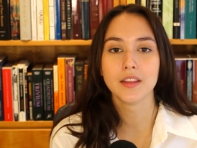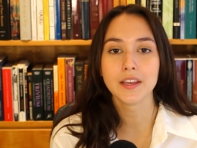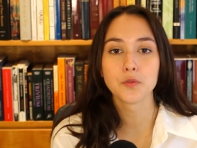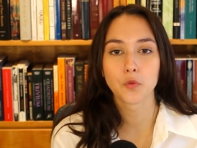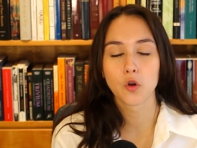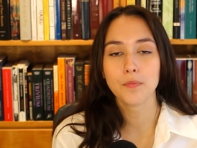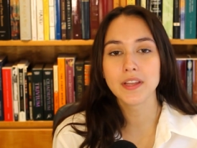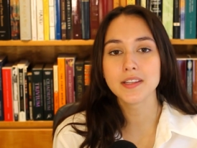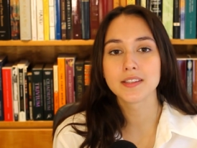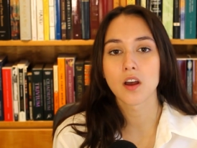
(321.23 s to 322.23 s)
The
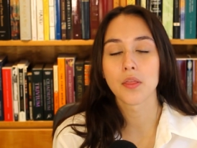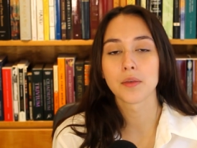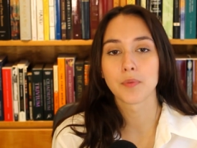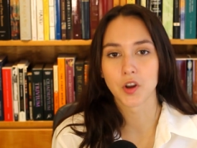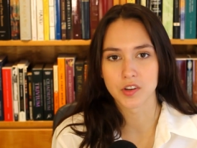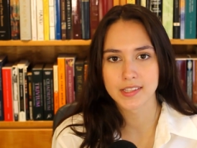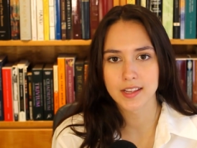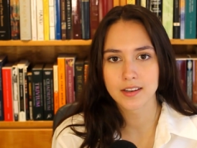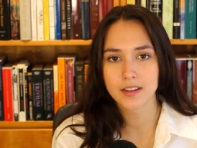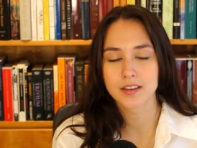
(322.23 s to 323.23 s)
enrollment is on the
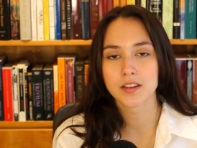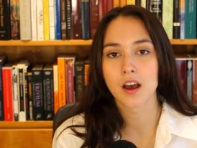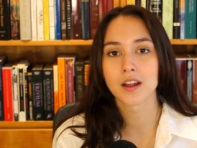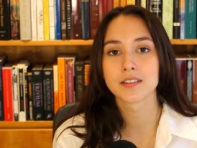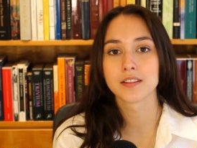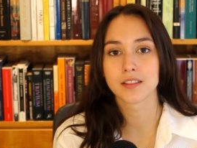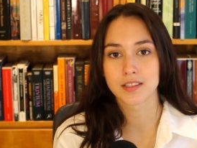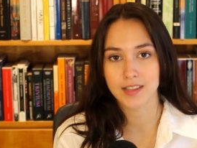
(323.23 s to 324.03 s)
person, not the